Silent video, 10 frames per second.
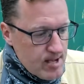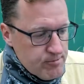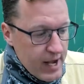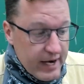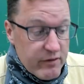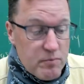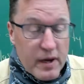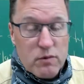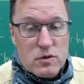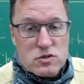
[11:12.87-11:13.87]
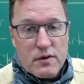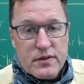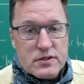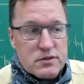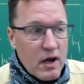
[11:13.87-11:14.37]
not everybody was
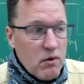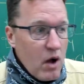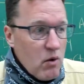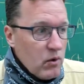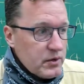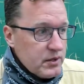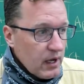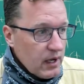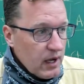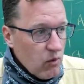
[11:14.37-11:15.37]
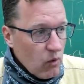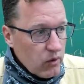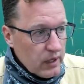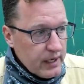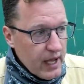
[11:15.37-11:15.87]
with us, so I, I won't uh, I
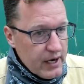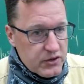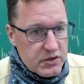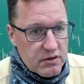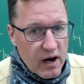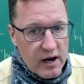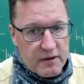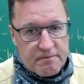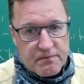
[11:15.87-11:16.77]
won't lean on it too hard